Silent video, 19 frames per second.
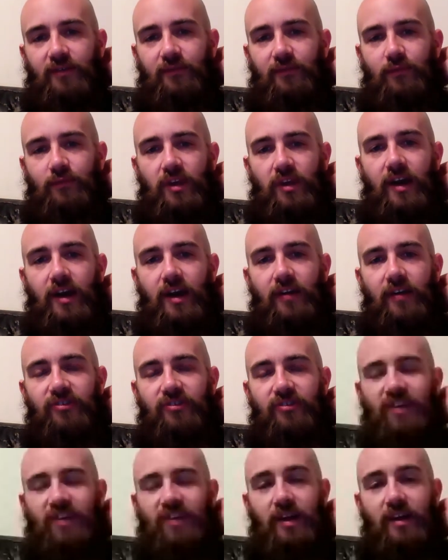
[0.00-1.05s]
49ers type
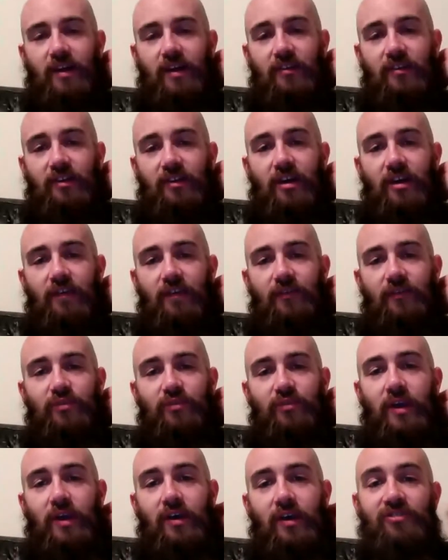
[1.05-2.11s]
play on the offense
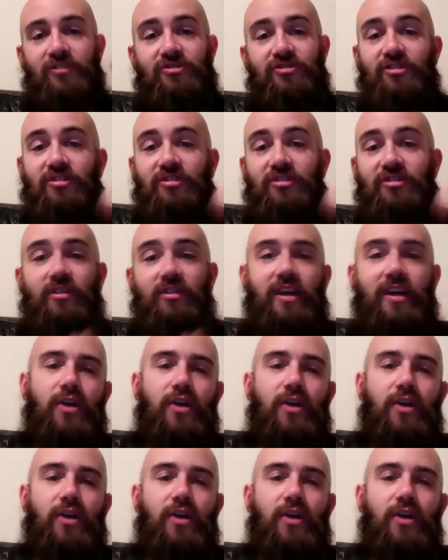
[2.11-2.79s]
where it's just like,